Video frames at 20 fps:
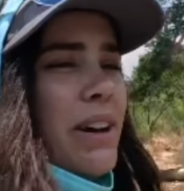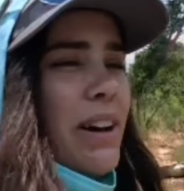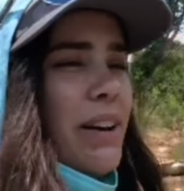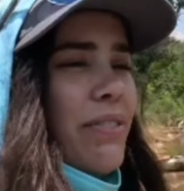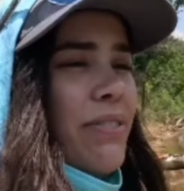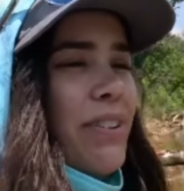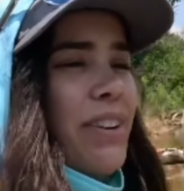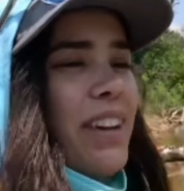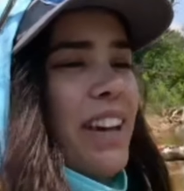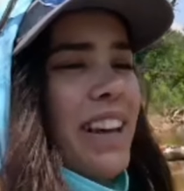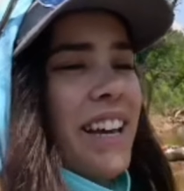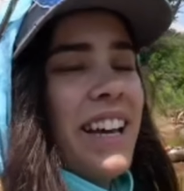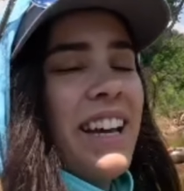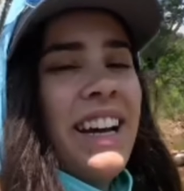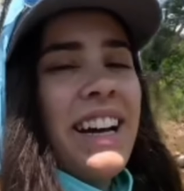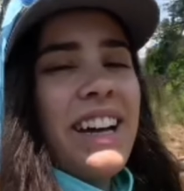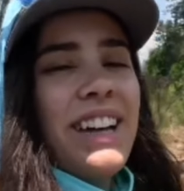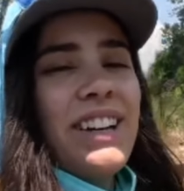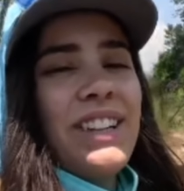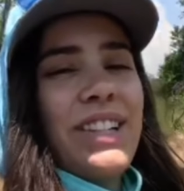off. Like,
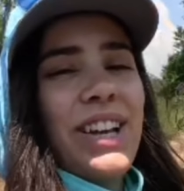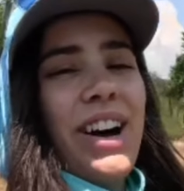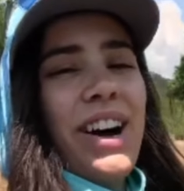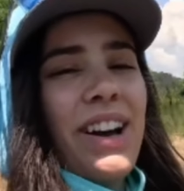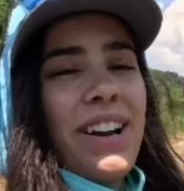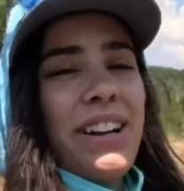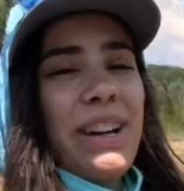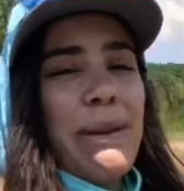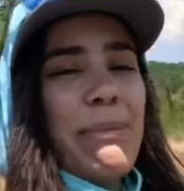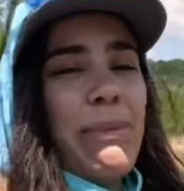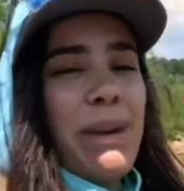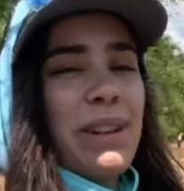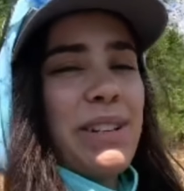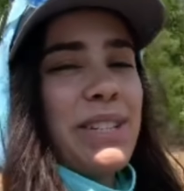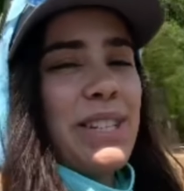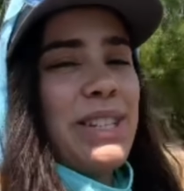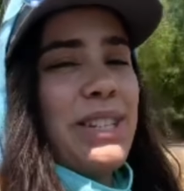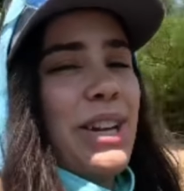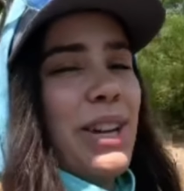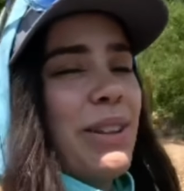they're talking
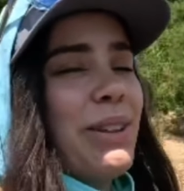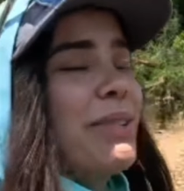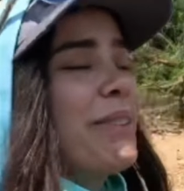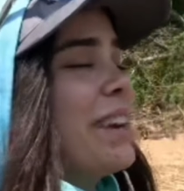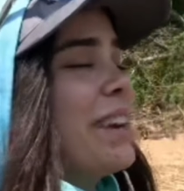amongst each other